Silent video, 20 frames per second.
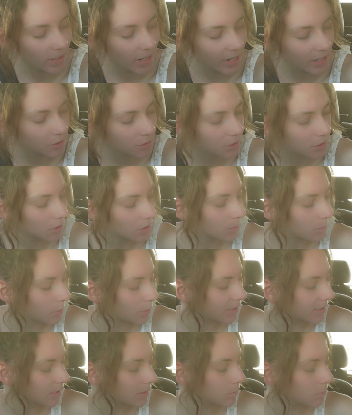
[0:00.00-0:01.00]
I also got the
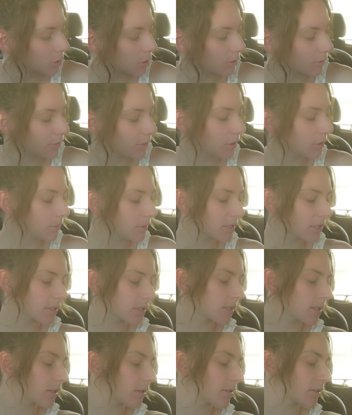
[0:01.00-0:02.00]
boys some dog food, which is
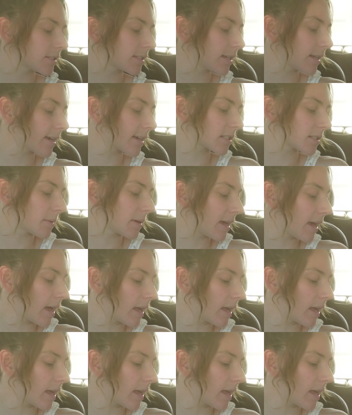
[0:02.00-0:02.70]
sitting on the seat next to me,